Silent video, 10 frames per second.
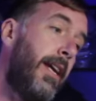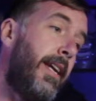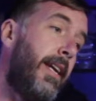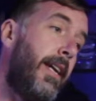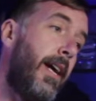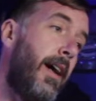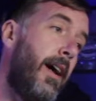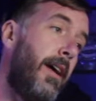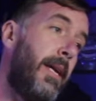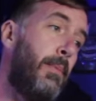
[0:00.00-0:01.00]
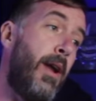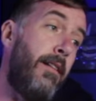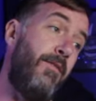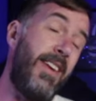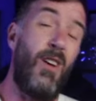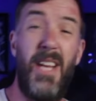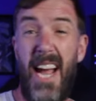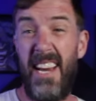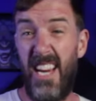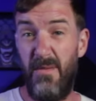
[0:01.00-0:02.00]
He put out a video that
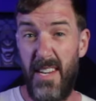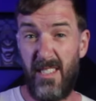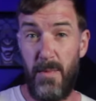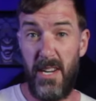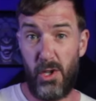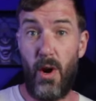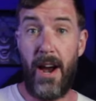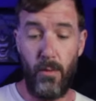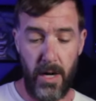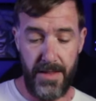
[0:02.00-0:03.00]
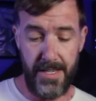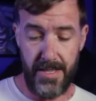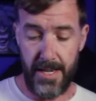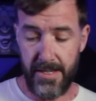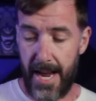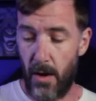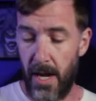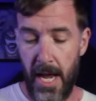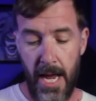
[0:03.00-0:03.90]
kind of convinced me to try one of these things out.